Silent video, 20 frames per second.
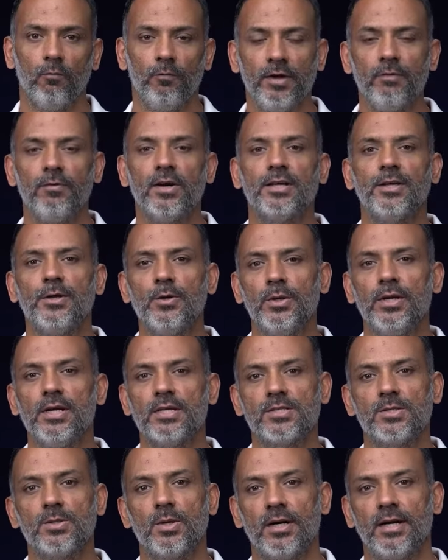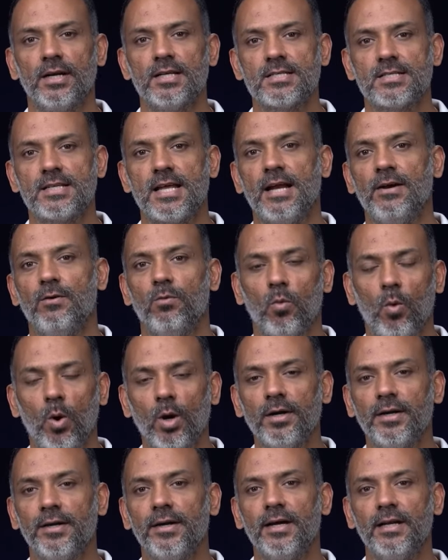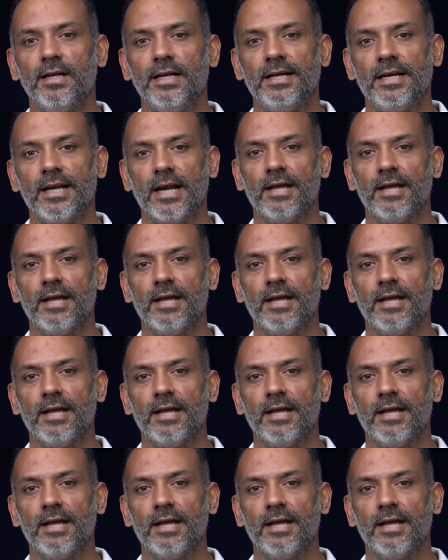We were curious to understand what really